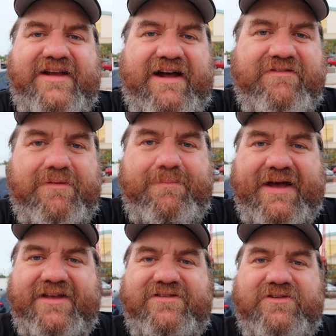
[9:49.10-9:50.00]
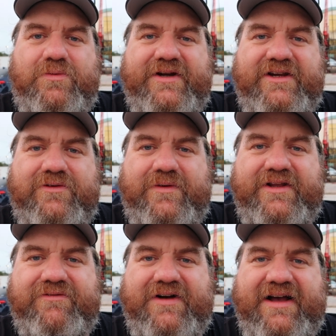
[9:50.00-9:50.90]
to have the best
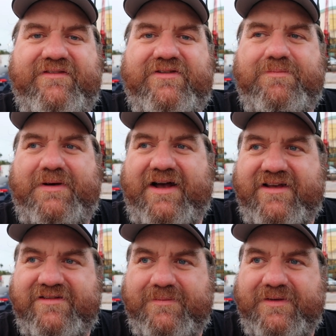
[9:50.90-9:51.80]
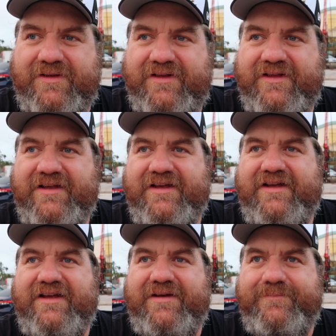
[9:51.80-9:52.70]
2025s possible,
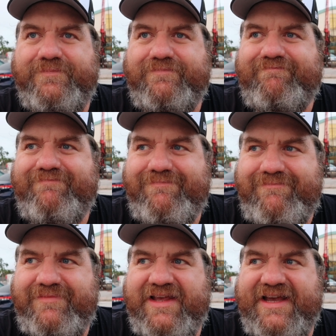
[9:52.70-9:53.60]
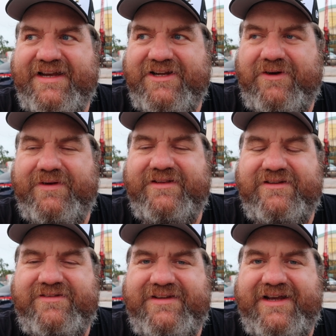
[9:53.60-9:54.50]
and knowing
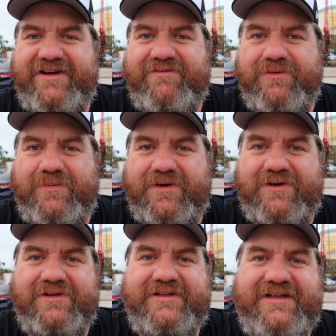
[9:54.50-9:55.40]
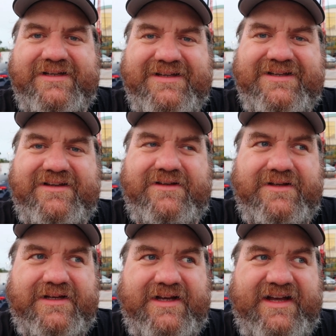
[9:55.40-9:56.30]
the state of the world,
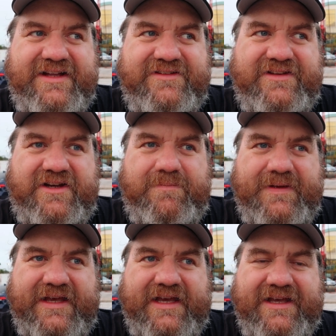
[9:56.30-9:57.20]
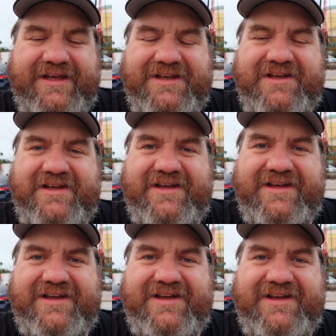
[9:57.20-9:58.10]
it's going to be
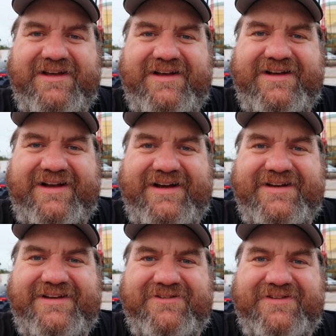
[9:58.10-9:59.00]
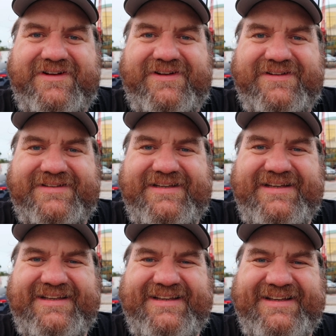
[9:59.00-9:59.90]
kind of difficult.
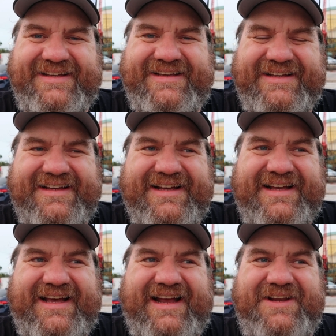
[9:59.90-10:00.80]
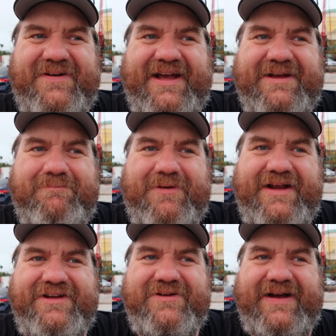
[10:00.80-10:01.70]
Anyway,
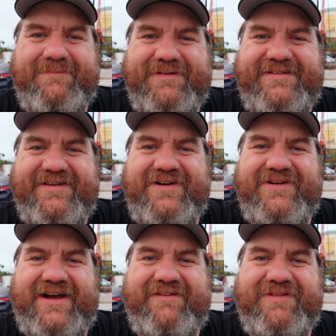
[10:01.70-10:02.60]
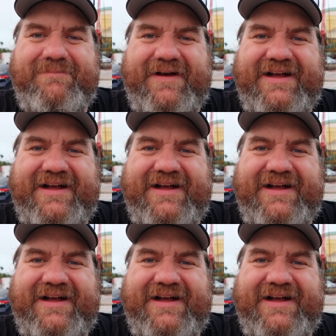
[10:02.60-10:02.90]
brand new episode of the